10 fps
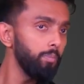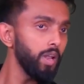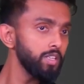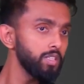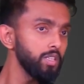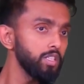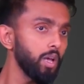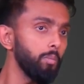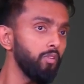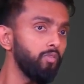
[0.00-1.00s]
plus
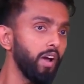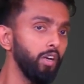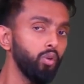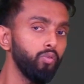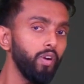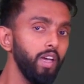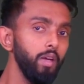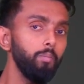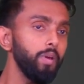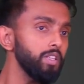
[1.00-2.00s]
sum of
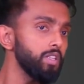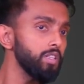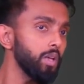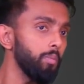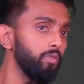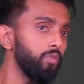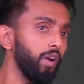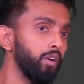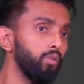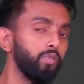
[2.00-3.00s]
525 plus sum of
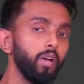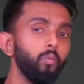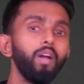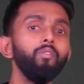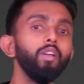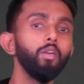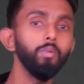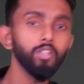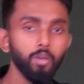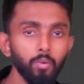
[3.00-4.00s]
5251 will
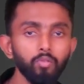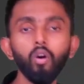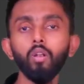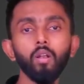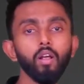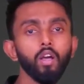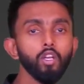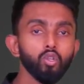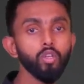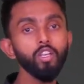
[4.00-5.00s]
give me the sum of all.
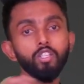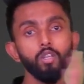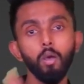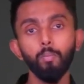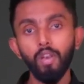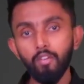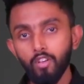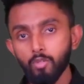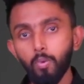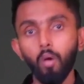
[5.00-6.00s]
So yes,
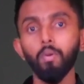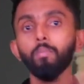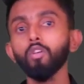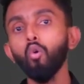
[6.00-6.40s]
previous problem's